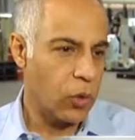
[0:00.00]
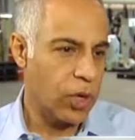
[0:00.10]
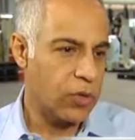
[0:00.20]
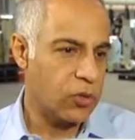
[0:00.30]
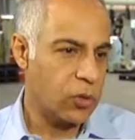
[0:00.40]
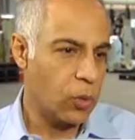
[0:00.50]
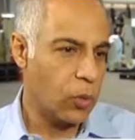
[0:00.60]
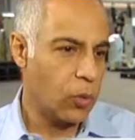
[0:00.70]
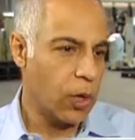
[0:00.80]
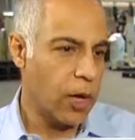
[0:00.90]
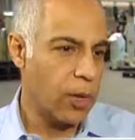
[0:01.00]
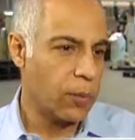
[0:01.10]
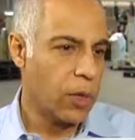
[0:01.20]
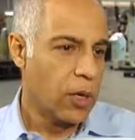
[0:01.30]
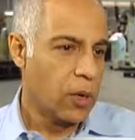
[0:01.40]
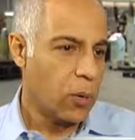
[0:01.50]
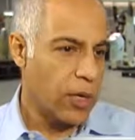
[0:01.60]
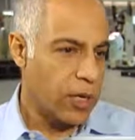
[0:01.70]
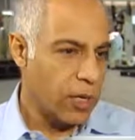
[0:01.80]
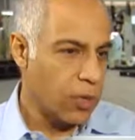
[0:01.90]
toilets, so
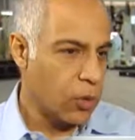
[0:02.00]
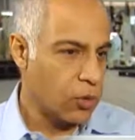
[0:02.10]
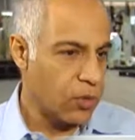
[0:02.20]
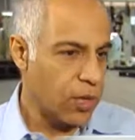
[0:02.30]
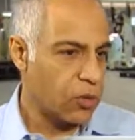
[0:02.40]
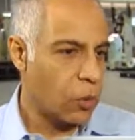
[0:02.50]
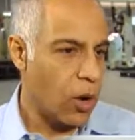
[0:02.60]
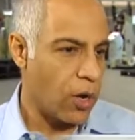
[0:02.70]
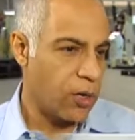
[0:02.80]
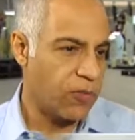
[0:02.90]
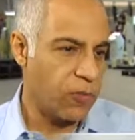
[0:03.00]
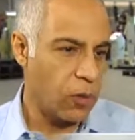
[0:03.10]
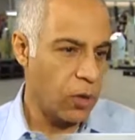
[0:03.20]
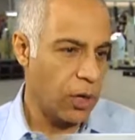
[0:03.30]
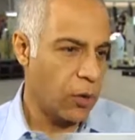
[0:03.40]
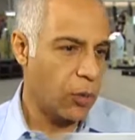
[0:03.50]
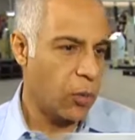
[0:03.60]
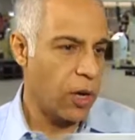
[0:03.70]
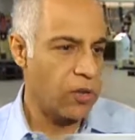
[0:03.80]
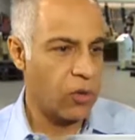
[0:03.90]
we can use less water for
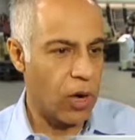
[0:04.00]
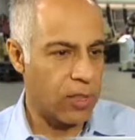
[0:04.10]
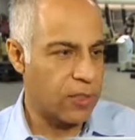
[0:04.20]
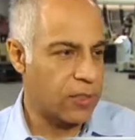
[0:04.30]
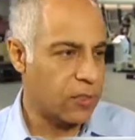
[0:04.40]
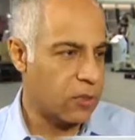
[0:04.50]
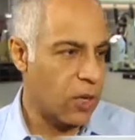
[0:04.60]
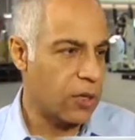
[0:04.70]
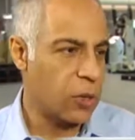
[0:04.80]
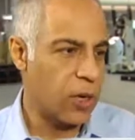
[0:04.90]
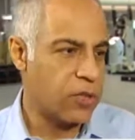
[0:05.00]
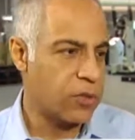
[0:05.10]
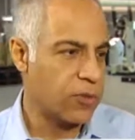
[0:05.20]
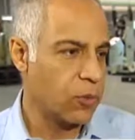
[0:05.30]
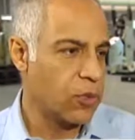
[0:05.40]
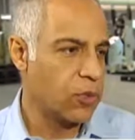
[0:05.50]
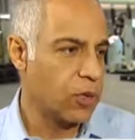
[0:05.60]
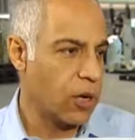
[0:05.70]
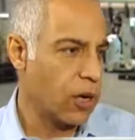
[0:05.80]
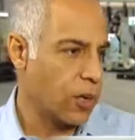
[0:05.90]
liquid waste rather than solid waste if
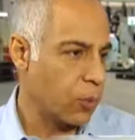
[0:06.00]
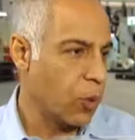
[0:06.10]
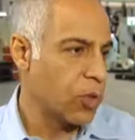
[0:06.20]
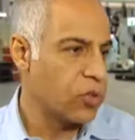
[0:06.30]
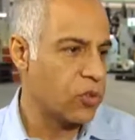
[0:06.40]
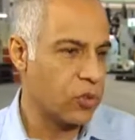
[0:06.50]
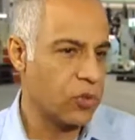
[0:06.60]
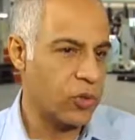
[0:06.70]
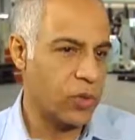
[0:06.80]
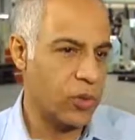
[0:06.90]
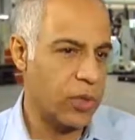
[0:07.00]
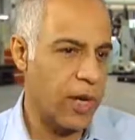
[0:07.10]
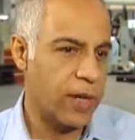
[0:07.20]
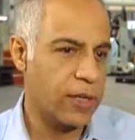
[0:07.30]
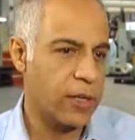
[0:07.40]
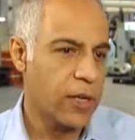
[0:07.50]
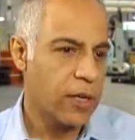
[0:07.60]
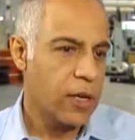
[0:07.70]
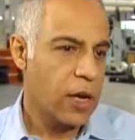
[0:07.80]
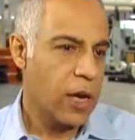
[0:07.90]
our employees choose to do that.
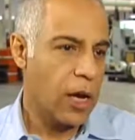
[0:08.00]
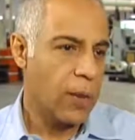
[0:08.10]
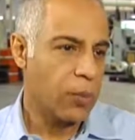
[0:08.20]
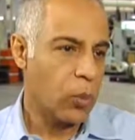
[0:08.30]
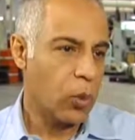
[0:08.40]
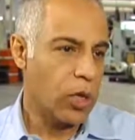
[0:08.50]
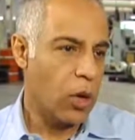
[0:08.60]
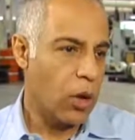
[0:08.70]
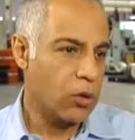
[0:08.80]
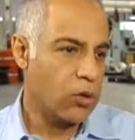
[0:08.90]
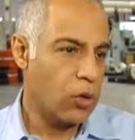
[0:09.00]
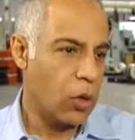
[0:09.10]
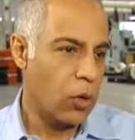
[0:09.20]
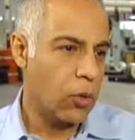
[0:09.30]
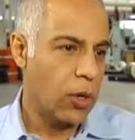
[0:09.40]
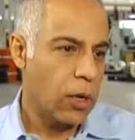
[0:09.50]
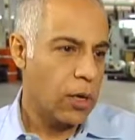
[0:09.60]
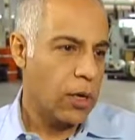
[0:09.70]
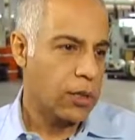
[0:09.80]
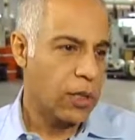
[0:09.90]
We also,
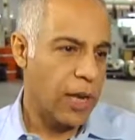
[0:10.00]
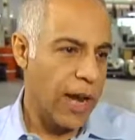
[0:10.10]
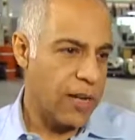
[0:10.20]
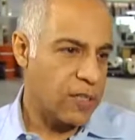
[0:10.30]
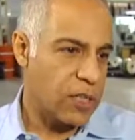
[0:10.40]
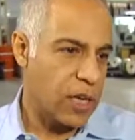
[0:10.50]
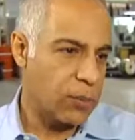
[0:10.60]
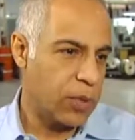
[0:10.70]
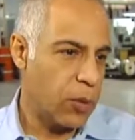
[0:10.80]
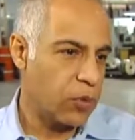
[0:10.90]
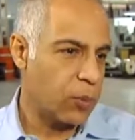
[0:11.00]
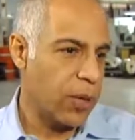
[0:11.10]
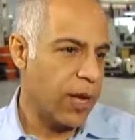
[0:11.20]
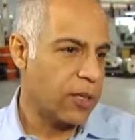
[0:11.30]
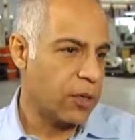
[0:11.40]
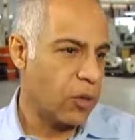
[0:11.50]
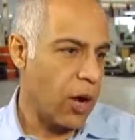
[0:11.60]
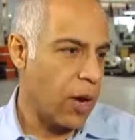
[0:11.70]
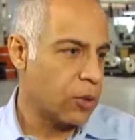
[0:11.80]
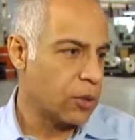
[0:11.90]
the landscape that was planted
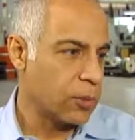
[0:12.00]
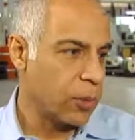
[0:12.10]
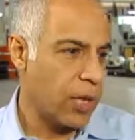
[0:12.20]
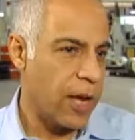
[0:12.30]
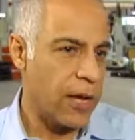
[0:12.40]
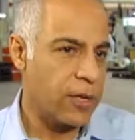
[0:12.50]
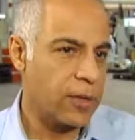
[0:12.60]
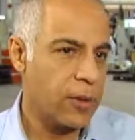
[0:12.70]
around the plant